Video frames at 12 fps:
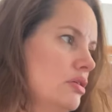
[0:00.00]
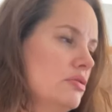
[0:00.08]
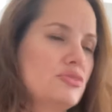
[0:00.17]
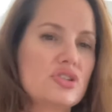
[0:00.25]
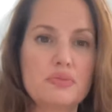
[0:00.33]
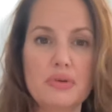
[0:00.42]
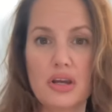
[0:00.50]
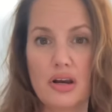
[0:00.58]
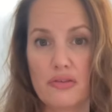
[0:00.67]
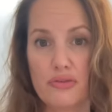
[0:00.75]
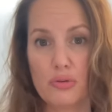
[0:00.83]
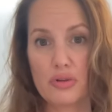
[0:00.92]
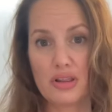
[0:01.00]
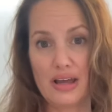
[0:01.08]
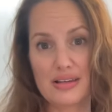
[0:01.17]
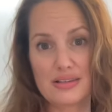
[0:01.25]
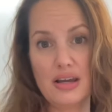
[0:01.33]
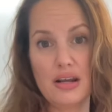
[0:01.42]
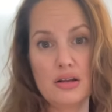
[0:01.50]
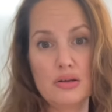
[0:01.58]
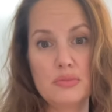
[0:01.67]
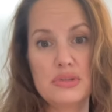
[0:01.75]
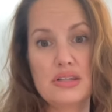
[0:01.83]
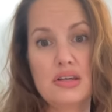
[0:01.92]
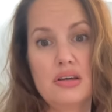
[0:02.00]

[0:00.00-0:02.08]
Just be careful with glass items.